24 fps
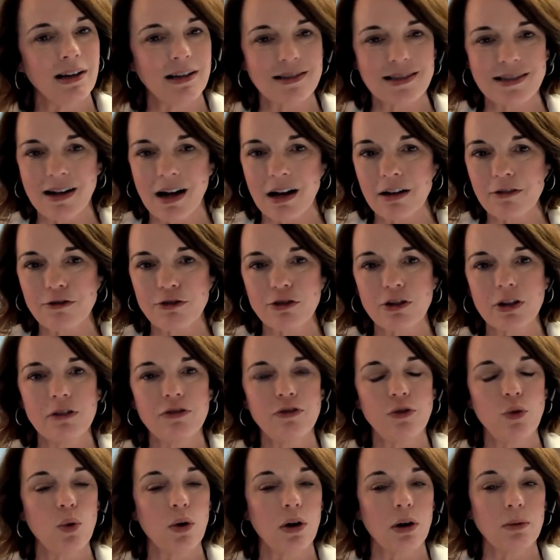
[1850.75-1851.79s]
It's not free
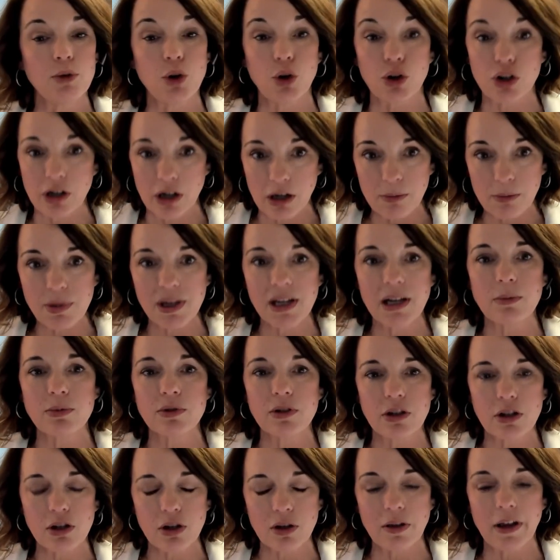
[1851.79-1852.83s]
form. You're going to be able
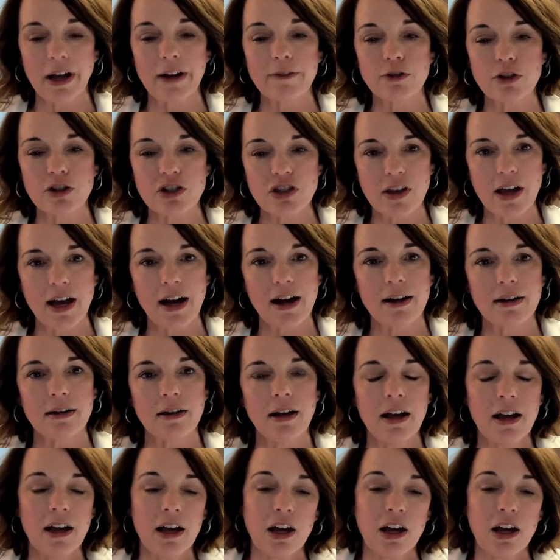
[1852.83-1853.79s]
to leverage that,